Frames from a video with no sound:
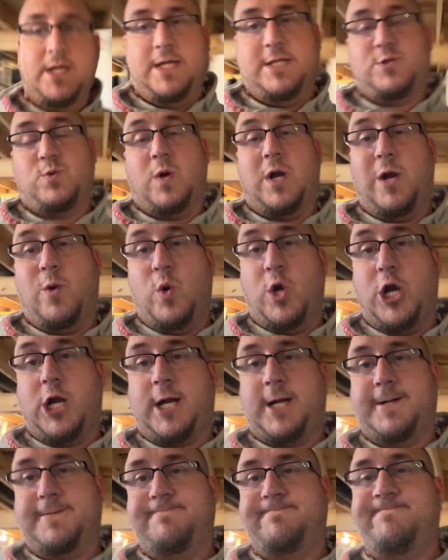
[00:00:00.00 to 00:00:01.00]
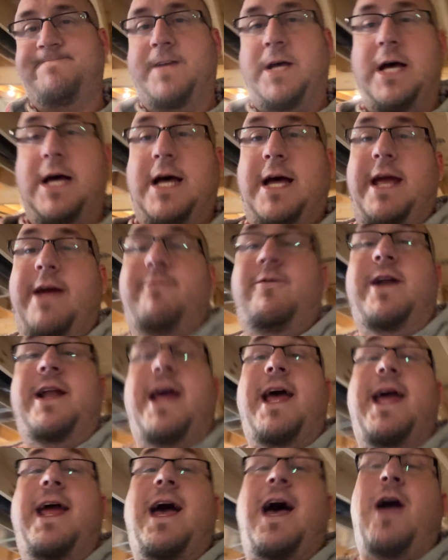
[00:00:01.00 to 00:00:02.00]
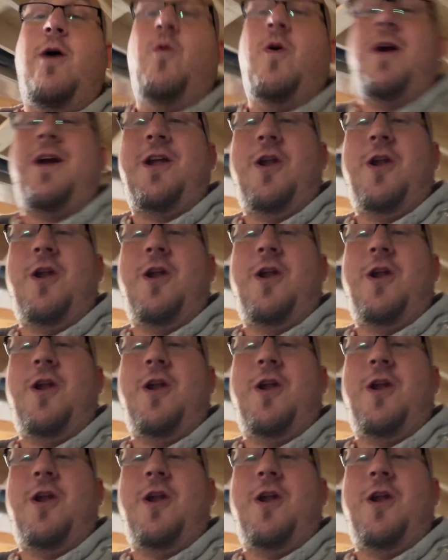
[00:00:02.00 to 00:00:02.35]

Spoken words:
It's where I work. Every day I work